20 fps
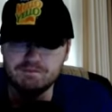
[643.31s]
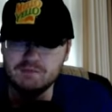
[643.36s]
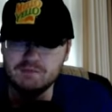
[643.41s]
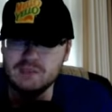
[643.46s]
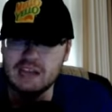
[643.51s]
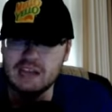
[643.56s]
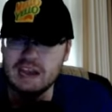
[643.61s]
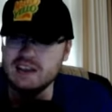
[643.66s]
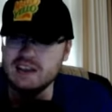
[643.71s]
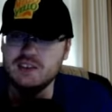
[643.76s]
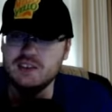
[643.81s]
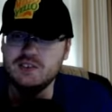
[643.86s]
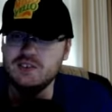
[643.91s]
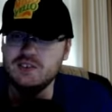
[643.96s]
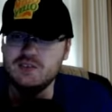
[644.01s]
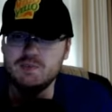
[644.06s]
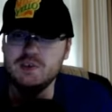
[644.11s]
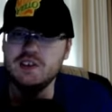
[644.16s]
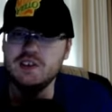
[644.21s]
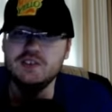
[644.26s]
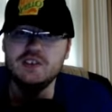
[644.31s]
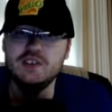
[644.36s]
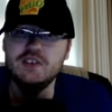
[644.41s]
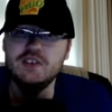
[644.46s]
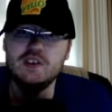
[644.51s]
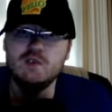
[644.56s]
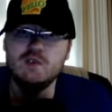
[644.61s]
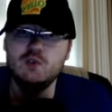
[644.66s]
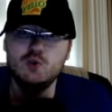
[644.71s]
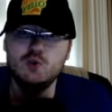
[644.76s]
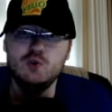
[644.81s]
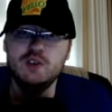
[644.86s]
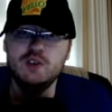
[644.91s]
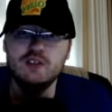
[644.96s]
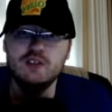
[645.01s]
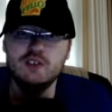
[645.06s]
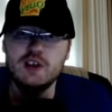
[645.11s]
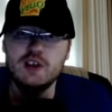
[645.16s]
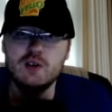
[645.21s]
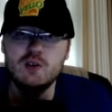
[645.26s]
I just, because they think of Lou
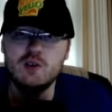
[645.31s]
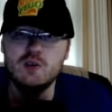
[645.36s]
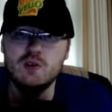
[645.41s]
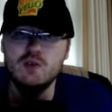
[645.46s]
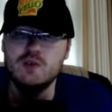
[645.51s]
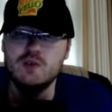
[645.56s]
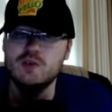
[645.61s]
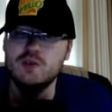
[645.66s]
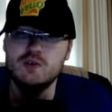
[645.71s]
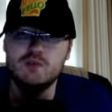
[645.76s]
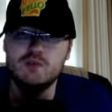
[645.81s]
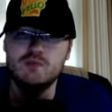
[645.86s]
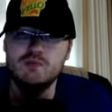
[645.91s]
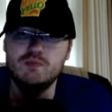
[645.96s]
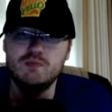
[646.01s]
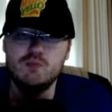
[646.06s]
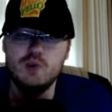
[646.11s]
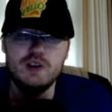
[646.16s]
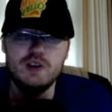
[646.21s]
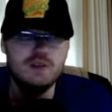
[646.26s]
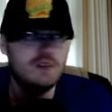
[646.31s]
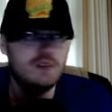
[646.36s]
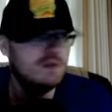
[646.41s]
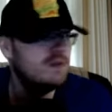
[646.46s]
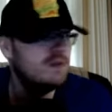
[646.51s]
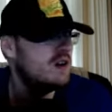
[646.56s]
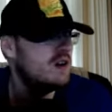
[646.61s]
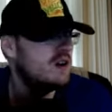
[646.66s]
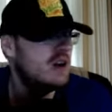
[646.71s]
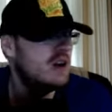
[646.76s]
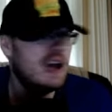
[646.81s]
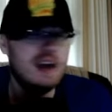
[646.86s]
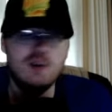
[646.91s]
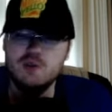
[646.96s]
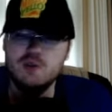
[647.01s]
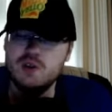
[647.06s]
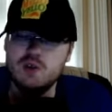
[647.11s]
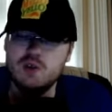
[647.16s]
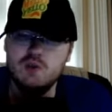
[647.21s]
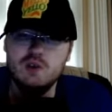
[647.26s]
Costello or whatever the fuck. I don't
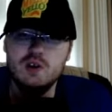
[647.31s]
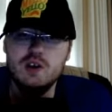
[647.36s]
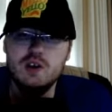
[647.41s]
know.